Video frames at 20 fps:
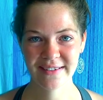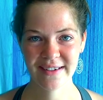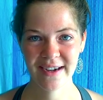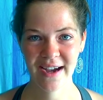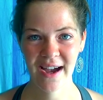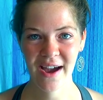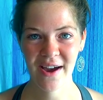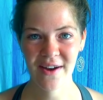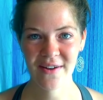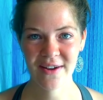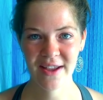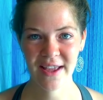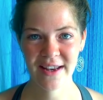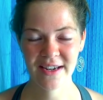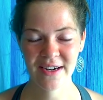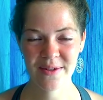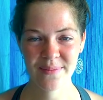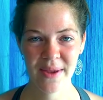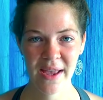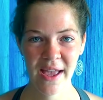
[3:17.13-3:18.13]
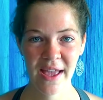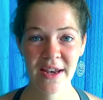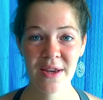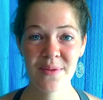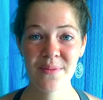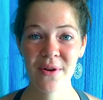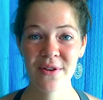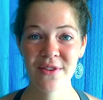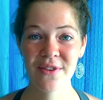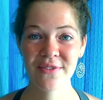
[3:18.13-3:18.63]
how can there be any
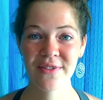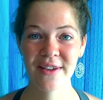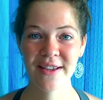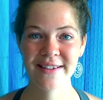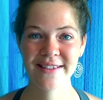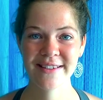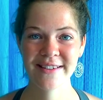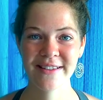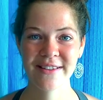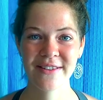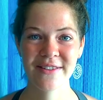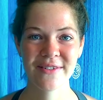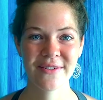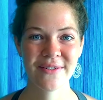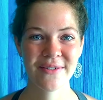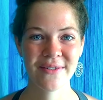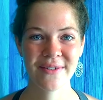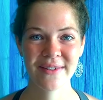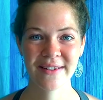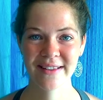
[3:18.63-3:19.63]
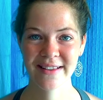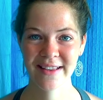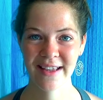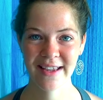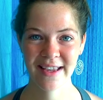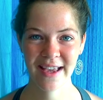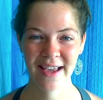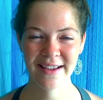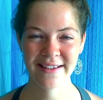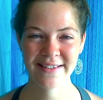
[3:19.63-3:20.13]
motivation to
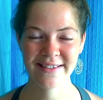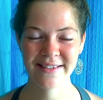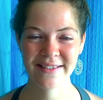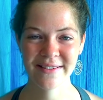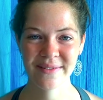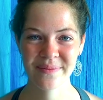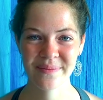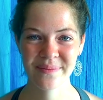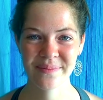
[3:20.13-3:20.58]
take action?